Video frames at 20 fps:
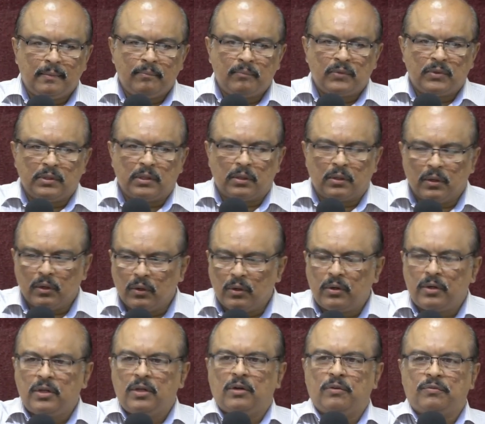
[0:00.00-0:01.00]
the
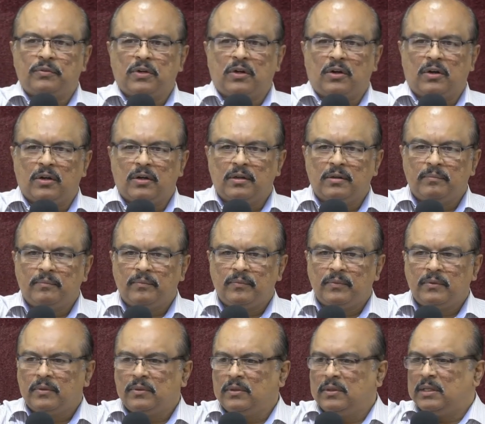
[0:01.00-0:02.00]
glory of God
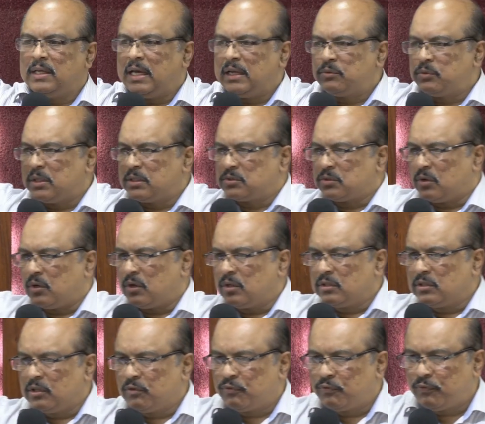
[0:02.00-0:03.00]
that was on
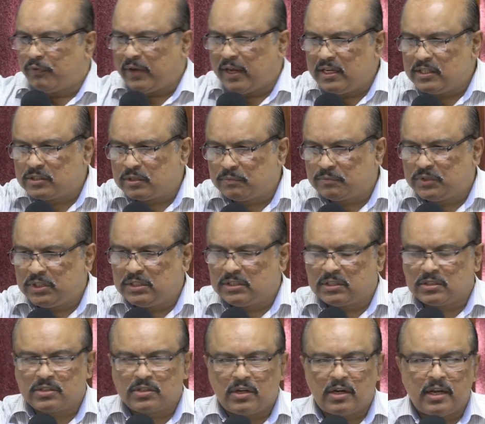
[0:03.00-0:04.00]
the face of
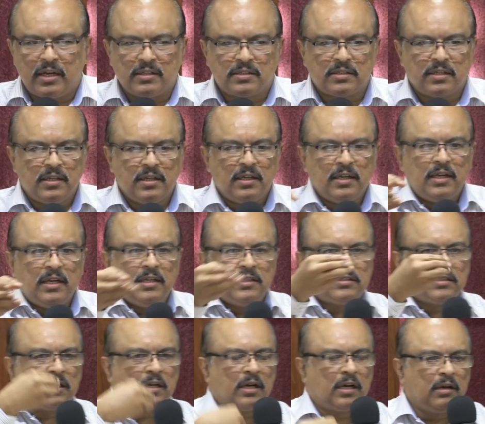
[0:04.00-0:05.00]
Jesus Christ
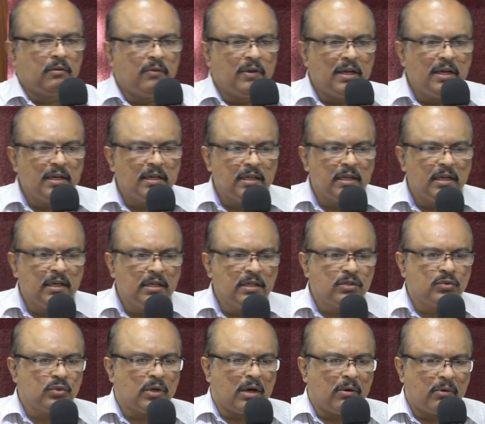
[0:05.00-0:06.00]
is revealed
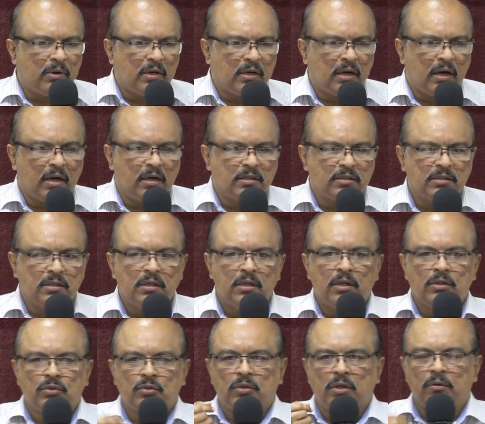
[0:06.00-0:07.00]
into our hearts
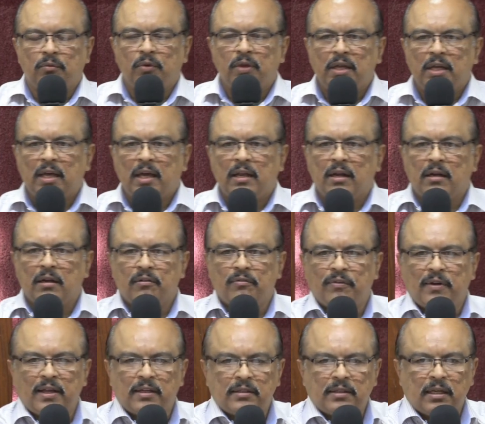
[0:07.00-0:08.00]
so that we can
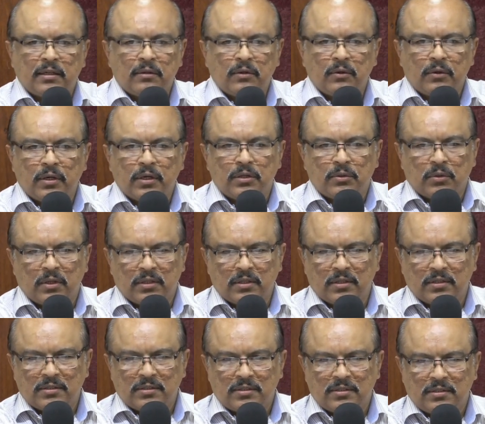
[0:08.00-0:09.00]
reflect that glory to
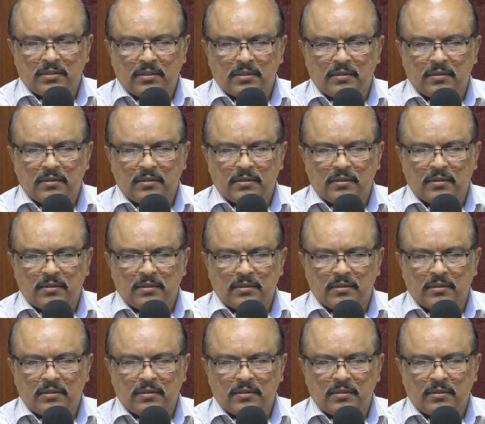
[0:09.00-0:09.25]
others.